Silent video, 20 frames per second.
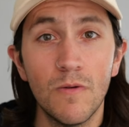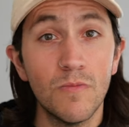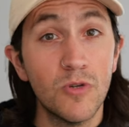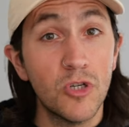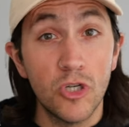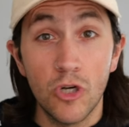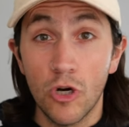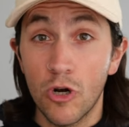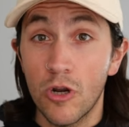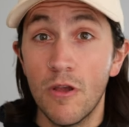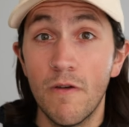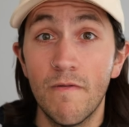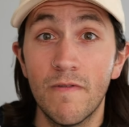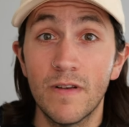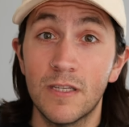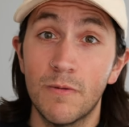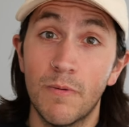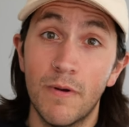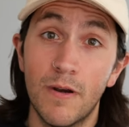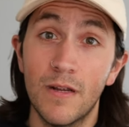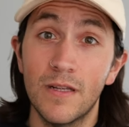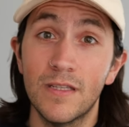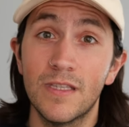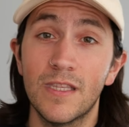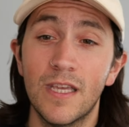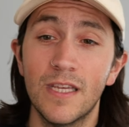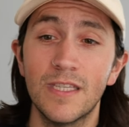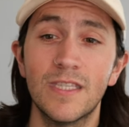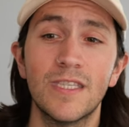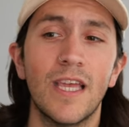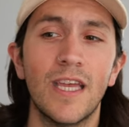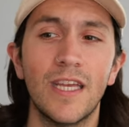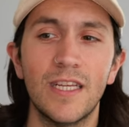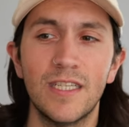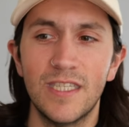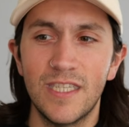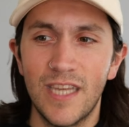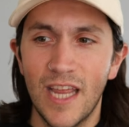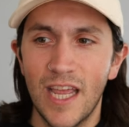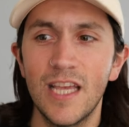I'm sure you've experienced this.
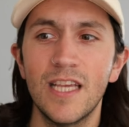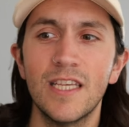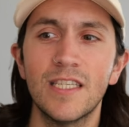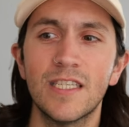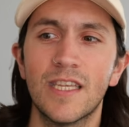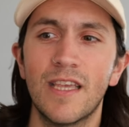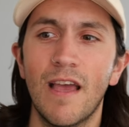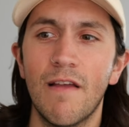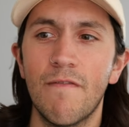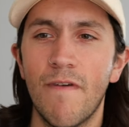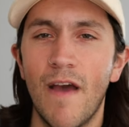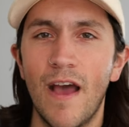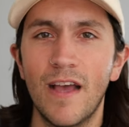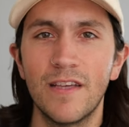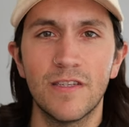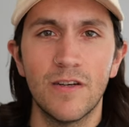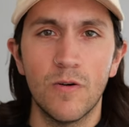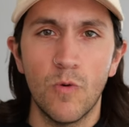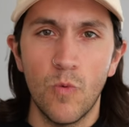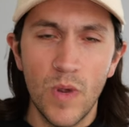Like days get faster,